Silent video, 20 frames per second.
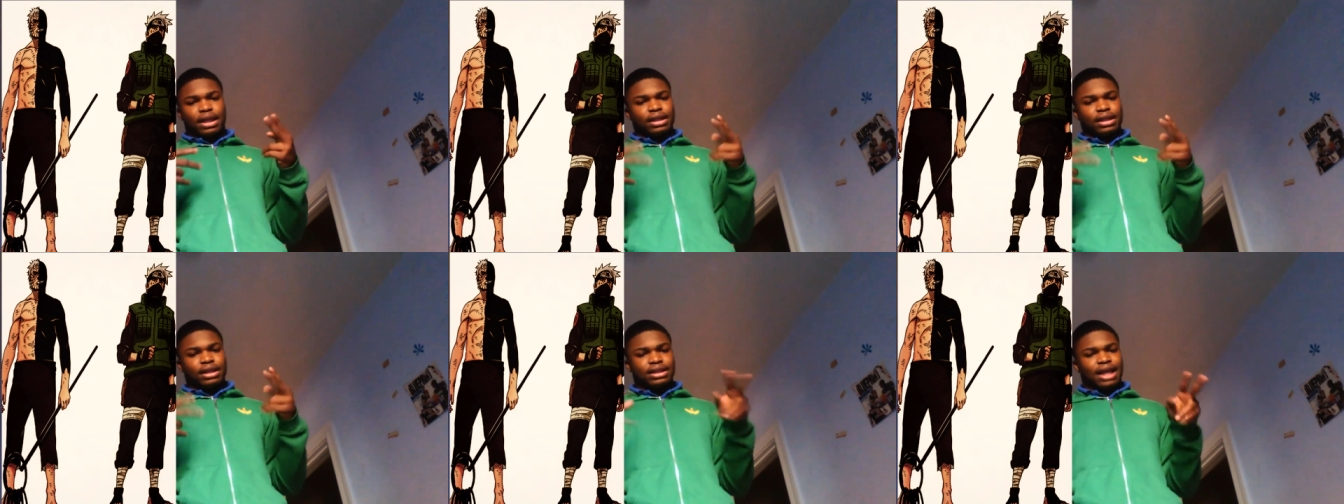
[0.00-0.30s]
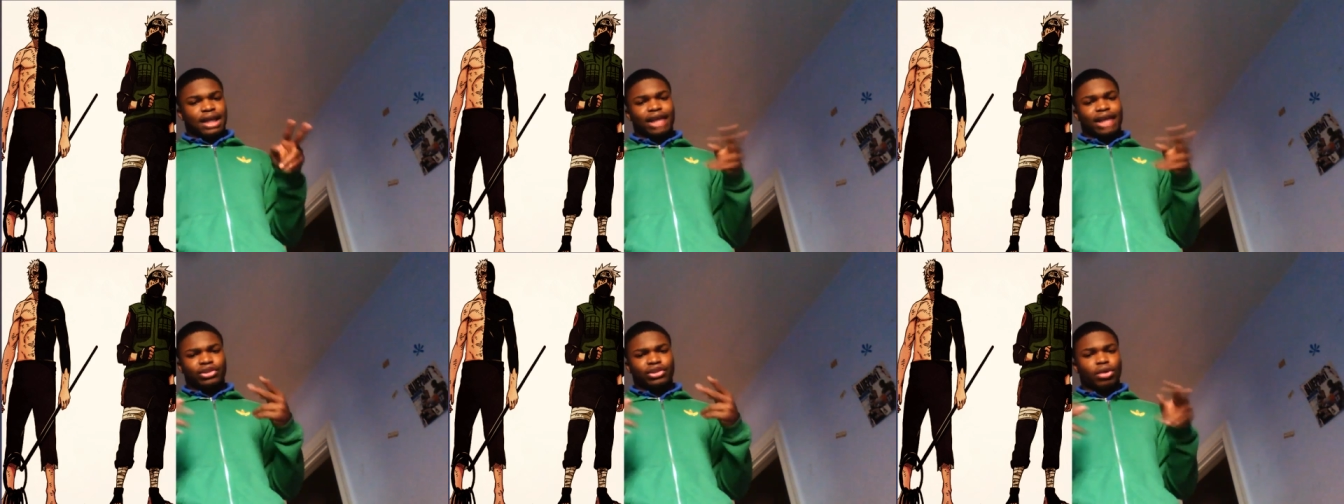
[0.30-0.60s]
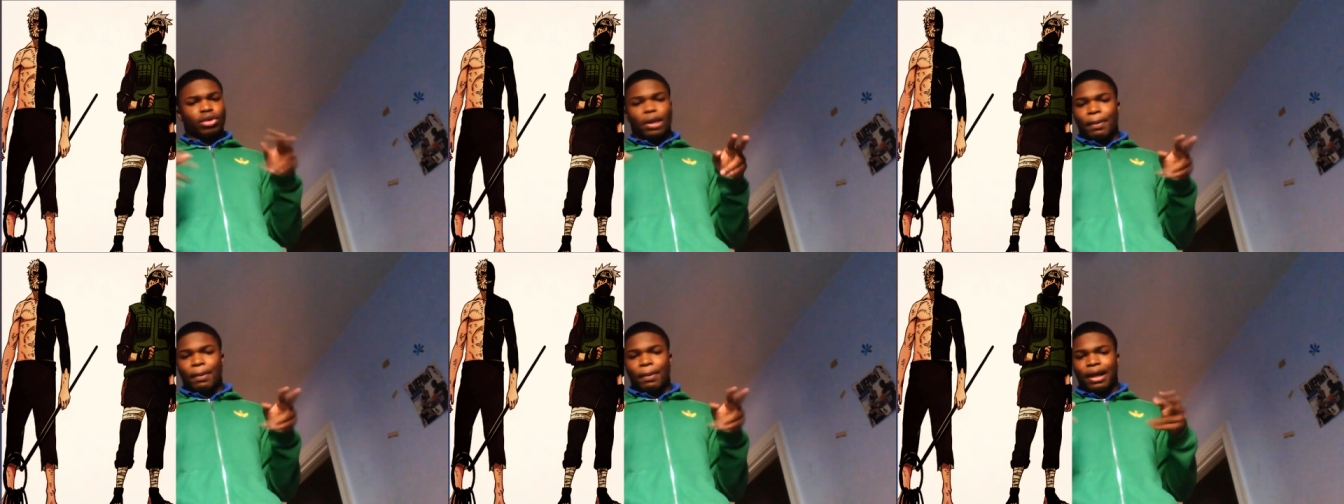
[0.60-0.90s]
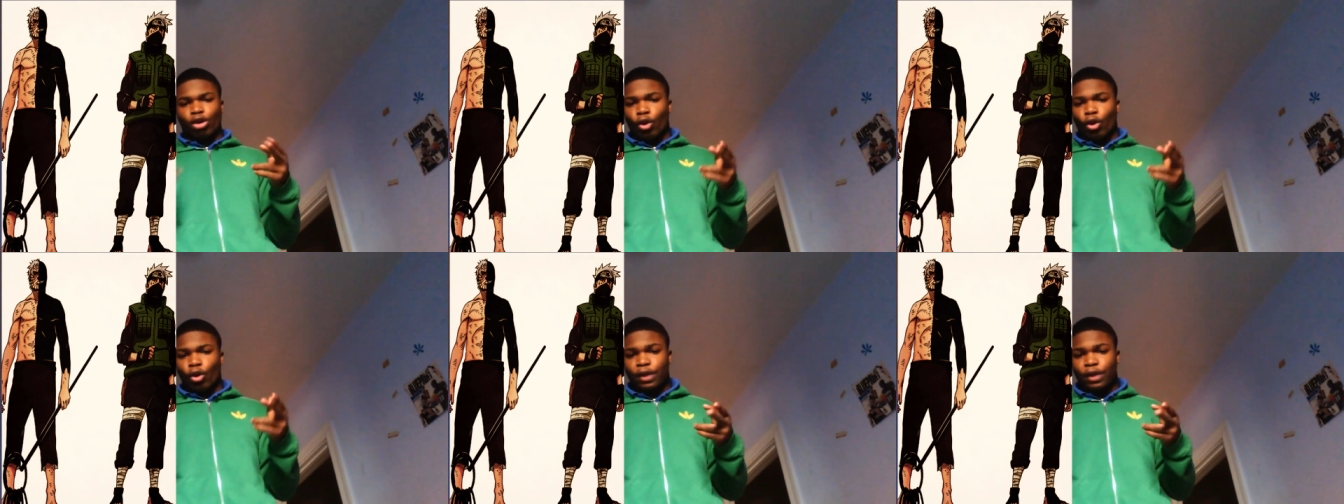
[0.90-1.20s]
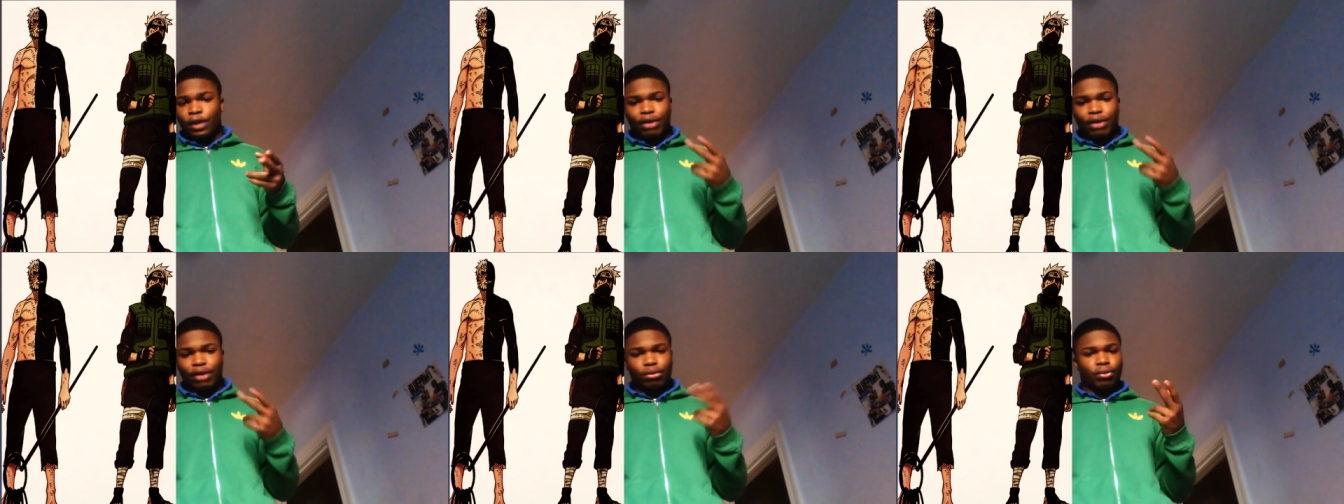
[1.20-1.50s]
Because Guy showed up out of
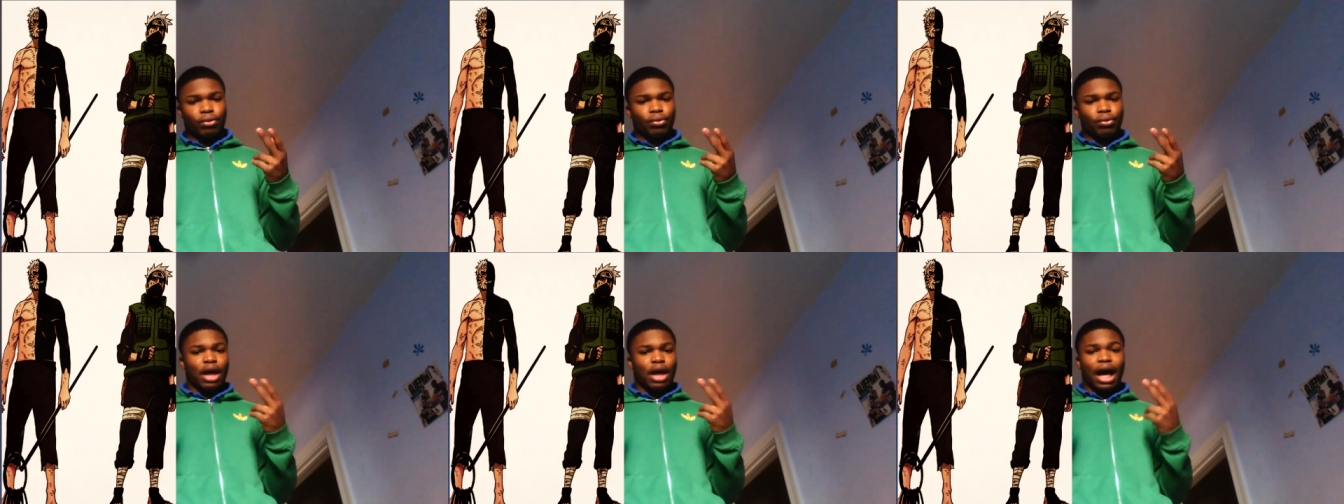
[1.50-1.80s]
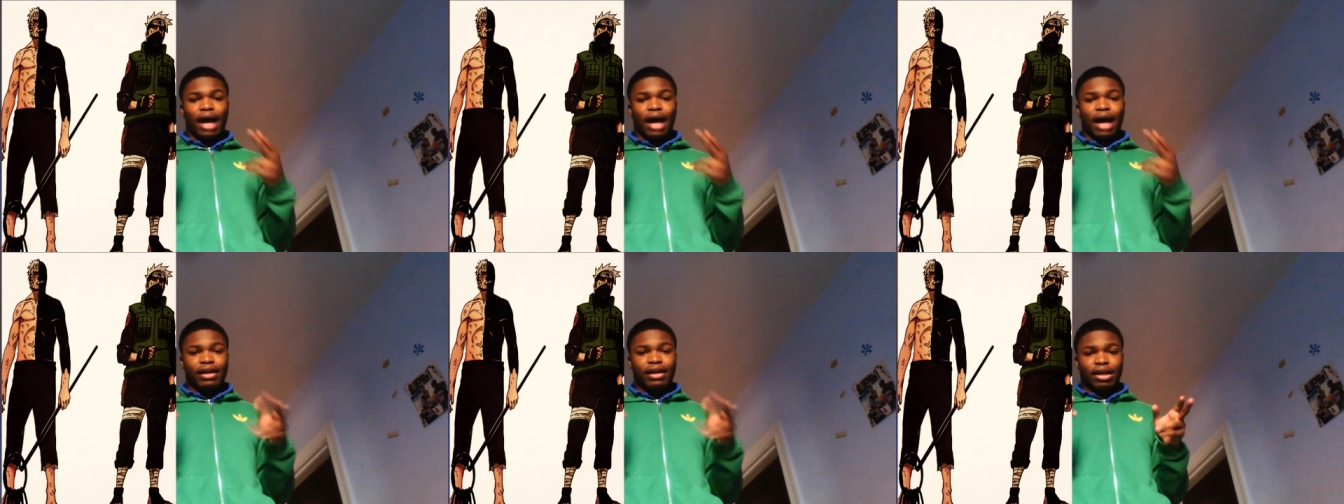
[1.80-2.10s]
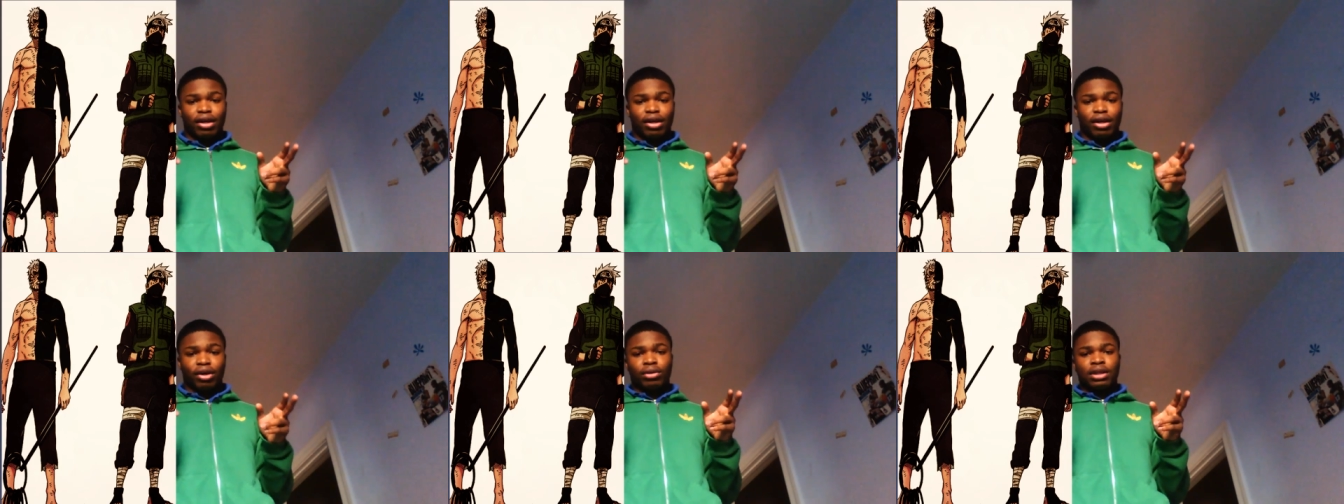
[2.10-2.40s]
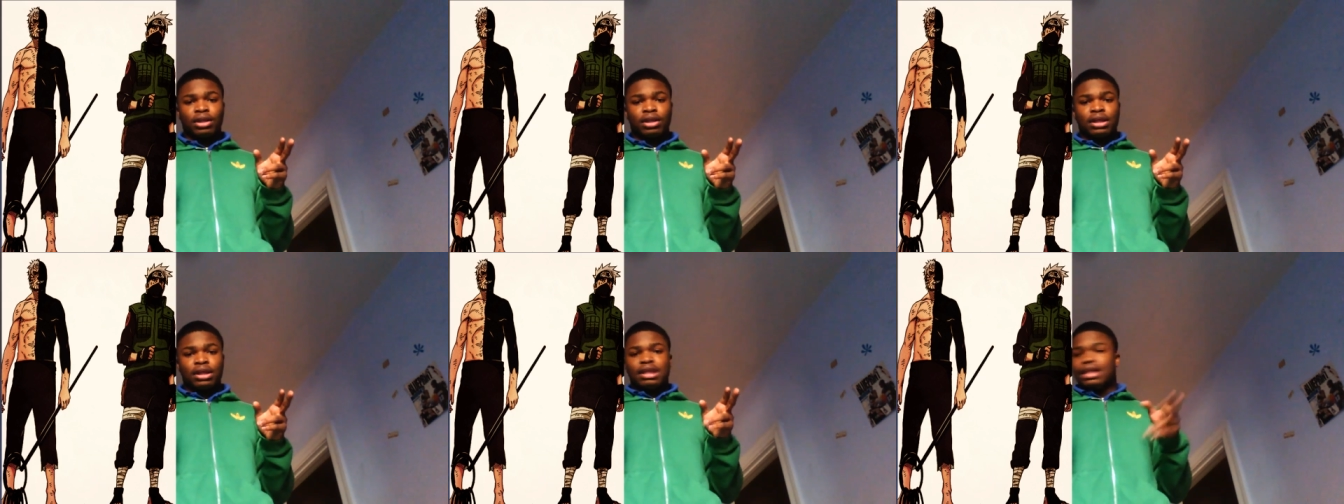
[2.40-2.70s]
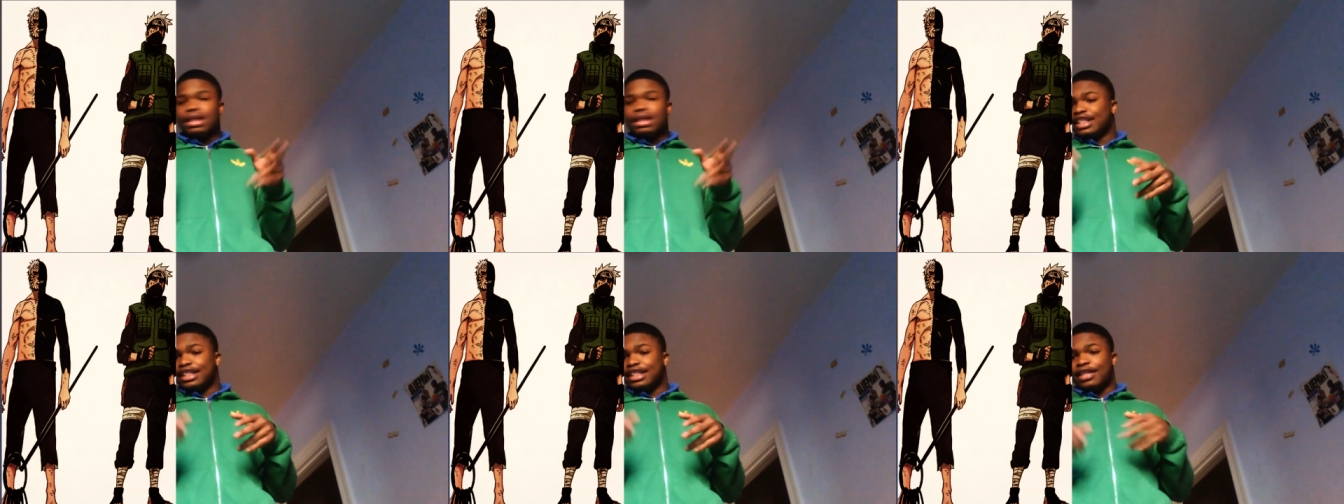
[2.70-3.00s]
nowhere. I don't know how the hell
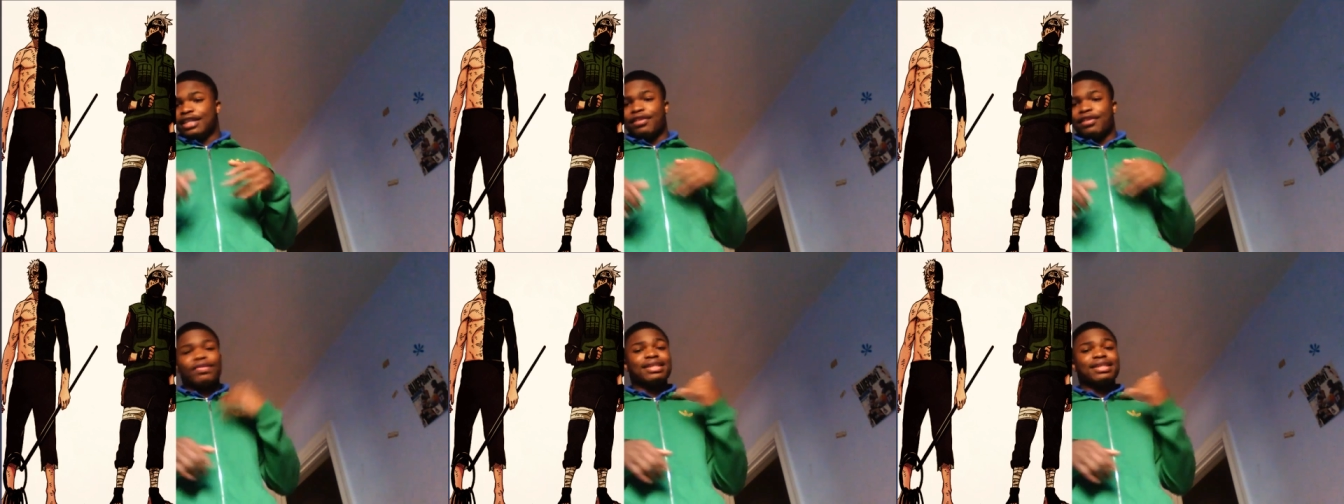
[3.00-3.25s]
he's there.